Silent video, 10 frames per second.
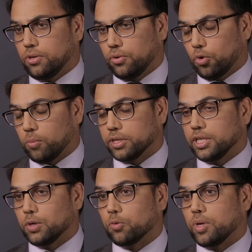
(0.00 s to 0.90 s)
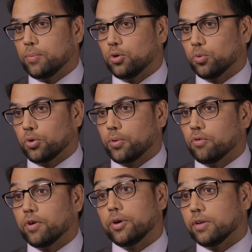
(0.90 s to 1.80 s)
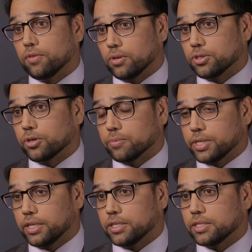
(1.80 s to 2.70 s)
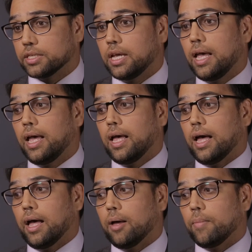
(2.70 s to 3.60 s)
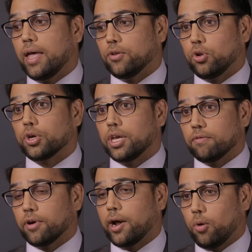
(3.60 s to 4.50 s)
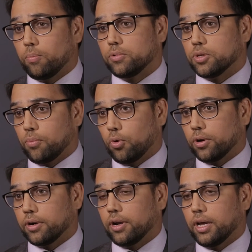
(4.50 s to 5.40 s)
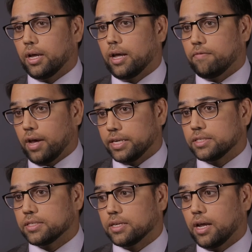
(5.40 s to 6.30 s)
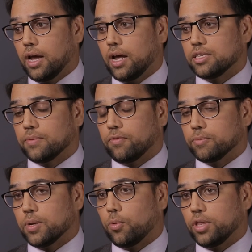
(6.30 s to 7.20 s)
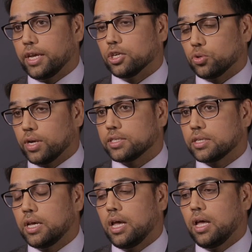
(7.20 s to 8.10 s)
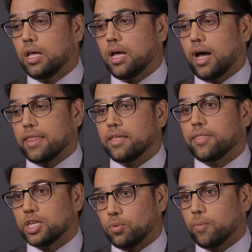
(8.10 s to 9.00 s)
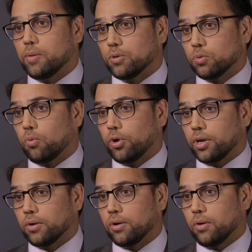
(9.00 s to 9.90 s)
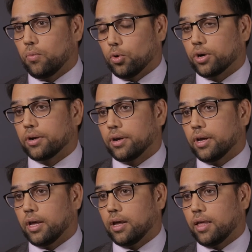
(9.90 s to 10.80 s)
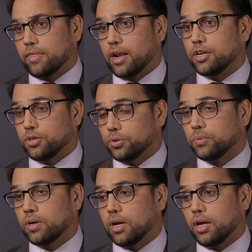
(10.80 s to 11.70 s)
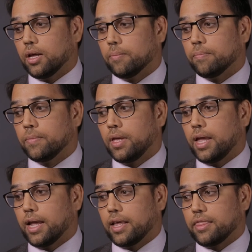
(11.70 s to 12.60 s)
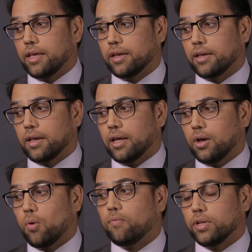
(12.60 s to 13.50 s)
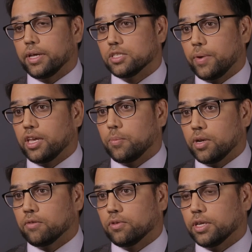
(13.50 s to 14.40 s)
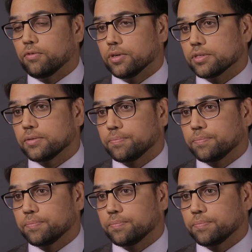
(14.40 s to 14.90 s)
normally dealing with people who are going through very difficult circumstances, and they're looking for help, support, advice from someone they can trust. I think that's probably the most rewarding work that I do, and I think hopefully it's making a meaningful difference.